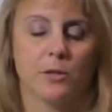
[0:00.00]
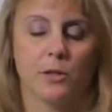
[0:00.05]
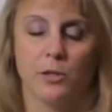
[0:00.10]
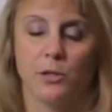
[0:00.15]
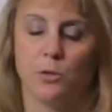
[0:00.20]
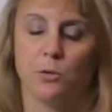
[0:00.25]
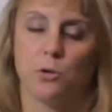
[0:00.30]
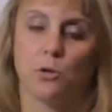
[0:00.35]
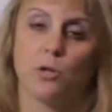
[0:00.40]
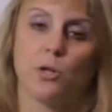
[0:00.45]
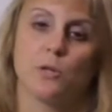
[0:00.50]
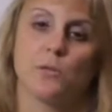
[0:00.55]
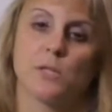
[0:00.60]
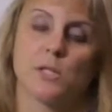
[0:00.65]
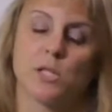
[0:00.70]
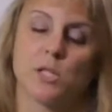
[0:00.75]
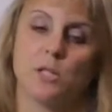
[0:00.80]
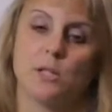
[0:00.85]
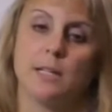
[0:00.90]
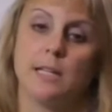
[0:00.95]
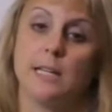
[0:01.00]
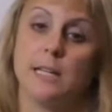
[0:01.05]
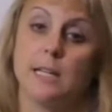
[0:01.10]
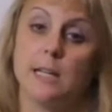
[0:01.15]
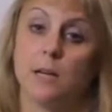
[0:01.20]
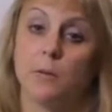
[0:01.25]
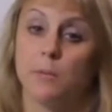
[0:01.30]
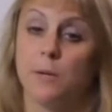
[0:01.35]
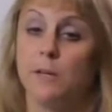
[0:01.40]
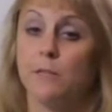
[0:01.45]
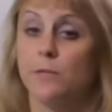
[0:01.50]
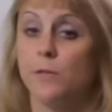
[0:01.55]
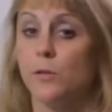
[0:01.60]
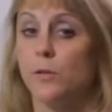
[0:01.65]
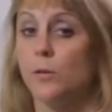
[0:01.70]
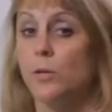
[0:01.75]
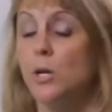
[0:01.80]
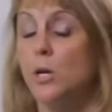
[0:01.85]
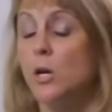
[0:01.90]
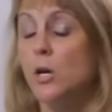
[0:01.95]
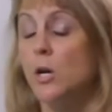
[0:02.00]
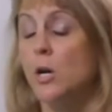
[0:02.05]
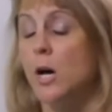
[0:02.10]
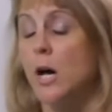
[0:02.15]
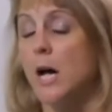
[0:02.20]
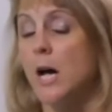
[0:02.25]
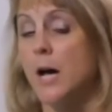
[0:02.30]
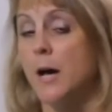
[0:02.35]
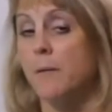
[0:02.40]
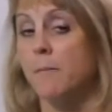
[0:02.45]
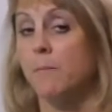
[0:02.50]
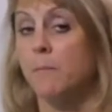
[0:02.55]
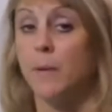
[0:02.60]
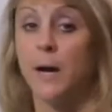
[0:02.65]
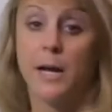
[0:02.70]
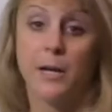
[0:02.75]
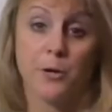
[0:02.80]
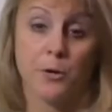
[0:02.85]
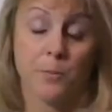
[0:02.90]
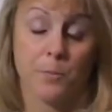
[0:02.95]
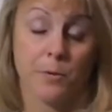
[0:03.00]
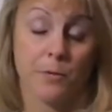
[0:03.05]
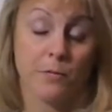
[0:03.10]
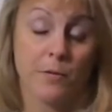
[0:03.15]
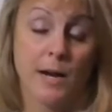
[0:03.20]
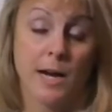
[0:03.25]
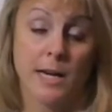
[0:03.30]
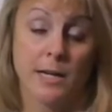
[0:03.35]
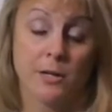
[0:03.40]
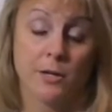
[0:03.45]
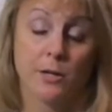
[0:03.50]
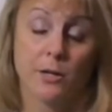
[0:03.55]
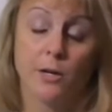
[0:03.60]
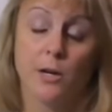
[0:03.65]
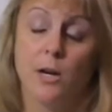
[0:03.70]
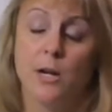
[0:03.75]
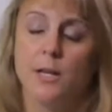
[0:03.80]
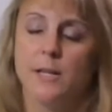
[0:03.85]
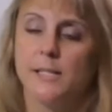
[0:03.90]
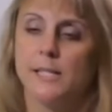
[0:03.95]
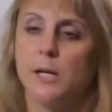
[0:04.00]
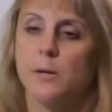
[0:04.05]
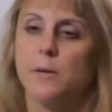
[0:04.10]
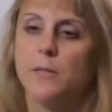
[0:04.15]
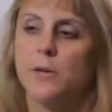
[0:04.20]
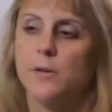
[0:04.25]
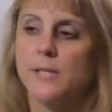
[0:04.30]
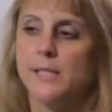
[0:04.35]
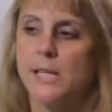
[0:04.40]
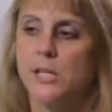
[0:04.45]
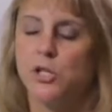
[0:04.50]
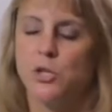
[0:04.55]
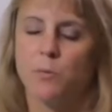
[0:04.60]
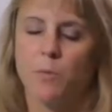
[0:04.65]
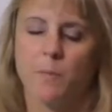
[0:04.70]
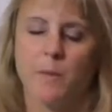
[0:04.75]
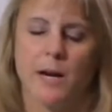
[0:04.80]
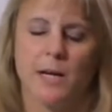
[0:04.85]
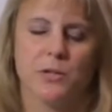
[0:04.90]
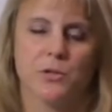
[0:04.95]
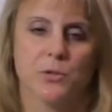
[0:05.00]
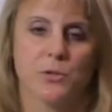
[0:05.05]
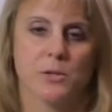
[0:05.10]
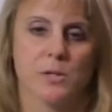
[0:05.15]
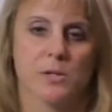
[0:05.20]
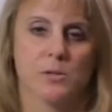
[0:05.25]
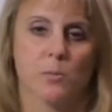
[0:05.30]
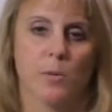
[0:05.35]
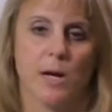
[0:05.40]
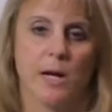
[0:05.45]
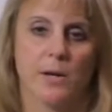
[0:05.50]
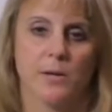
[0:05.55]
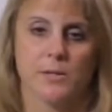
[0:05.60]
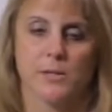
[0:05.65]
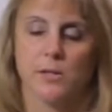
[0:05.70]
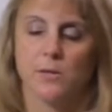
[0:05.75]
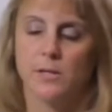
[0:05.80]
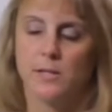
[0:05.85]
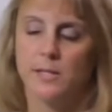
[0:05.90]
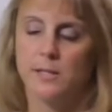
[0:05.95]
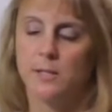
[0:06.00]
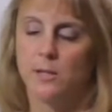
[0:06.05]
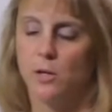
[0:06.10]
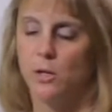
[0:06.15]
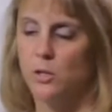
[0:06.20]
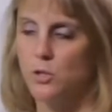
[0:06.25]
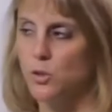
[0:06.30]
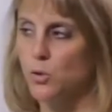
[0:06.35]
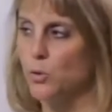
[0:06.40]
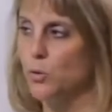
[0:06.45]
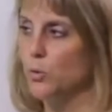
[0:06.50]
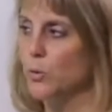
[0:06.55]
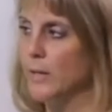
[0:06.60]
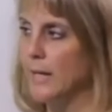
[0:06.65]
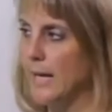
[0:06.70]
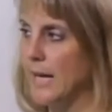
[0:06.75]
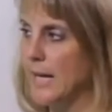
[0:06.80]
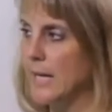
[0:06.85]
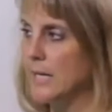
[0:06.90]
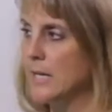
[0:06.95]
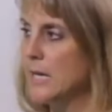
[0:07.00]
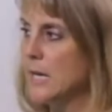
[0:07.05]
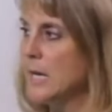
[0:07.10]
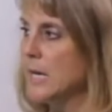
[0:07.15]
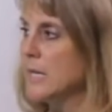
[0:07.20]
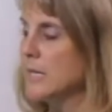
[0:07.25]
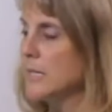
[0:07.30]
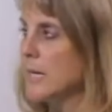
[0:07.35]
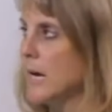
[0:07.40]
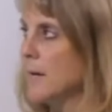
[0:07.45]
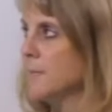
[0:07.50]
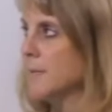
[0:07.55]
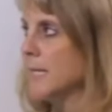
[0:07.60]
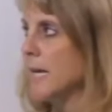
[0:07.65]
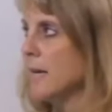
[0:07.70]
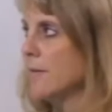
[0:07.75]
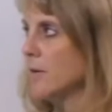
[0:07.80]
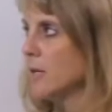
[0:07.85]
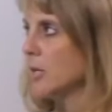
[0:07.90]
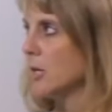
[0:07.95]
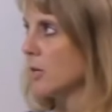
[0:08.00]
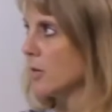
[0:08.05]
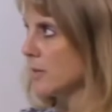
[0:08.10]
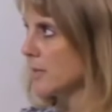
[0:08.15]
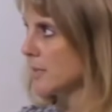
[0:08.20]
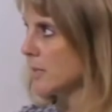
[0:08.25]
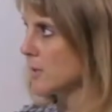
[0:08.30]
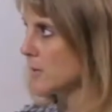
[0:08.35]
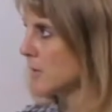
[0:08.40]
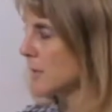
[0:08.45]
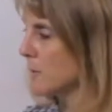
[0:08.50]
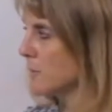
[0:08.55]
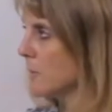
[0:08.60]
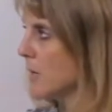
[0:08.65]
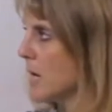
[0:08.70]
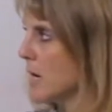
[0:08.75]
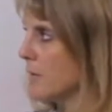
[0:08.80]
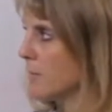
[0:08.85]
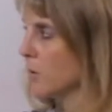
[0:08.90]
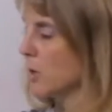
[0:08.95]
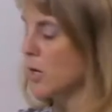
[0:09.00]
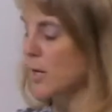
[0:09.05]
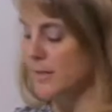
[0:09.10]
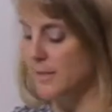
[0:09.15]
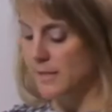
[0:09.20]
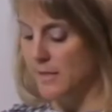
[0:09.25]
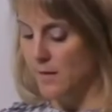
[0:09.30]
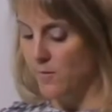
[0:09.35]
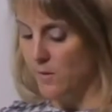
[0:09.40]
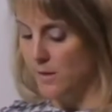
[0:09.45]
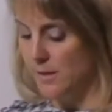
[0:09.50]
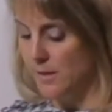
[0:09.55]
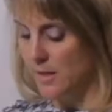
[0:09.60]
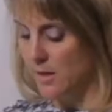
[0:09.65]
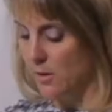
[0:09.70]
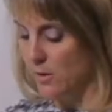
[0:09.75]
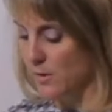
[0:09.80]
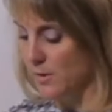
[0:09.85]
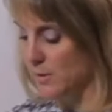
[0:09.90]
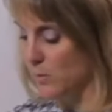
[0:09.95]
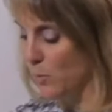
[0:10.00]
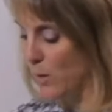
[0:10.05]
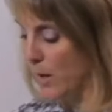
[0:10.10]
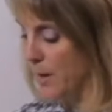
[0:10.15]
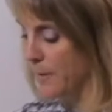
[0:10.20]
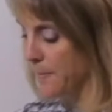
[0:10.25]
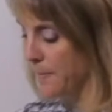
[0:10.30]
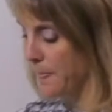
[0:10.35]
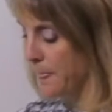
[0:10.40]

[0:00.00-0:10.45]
Are you close to needing a refill by your provider? And they'll send you reminders as well. So this is a good tool, again, time saving and also some cost savings here as well.